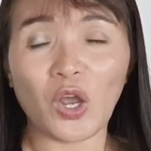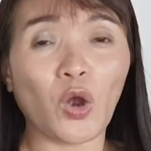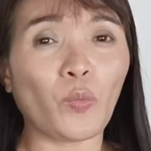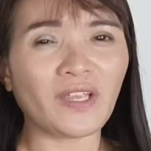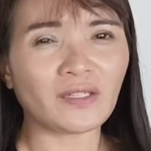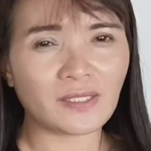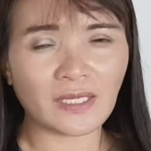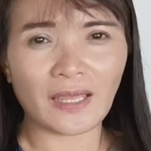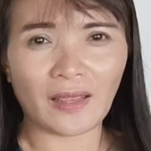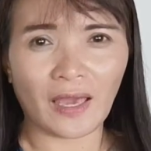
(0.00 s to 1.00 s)
We could
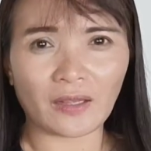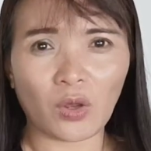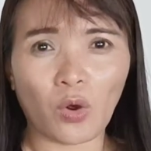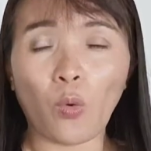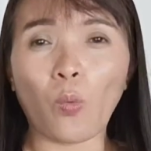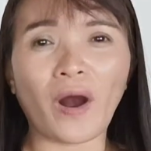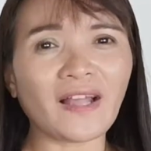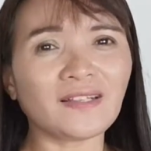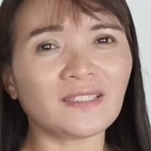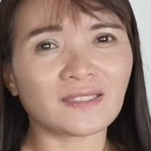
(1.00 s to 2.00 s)
say that while
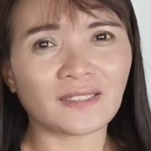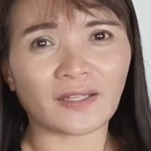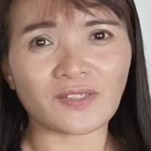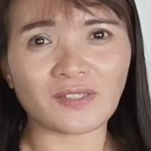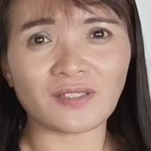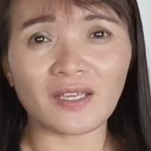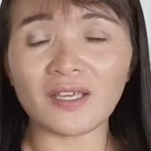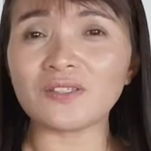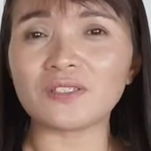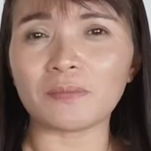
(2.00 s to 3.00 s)
the text
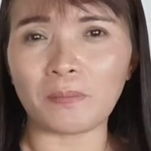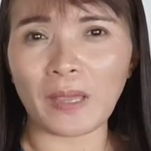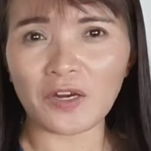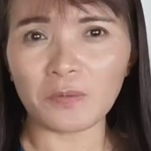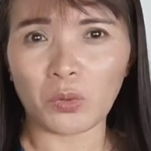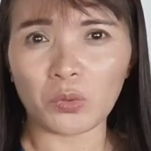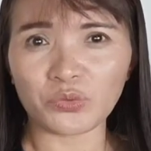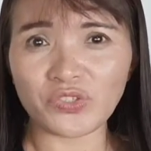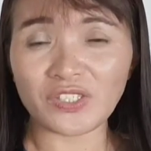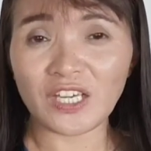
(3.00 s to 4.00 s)
is the bare
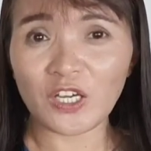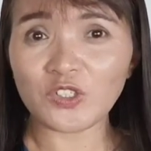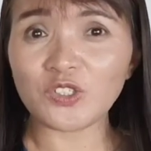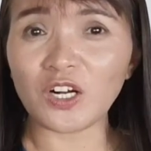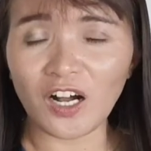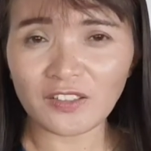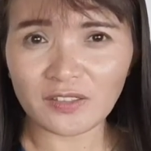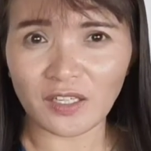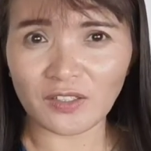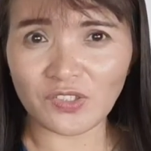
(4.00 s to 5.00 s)
bones, the
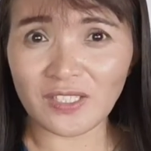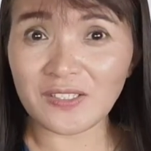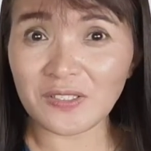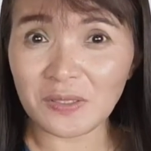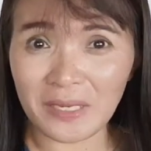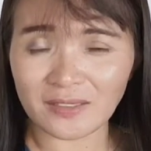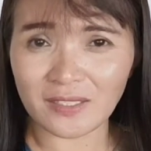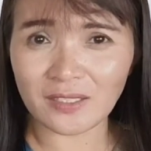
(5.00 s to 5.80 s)
context is the meat.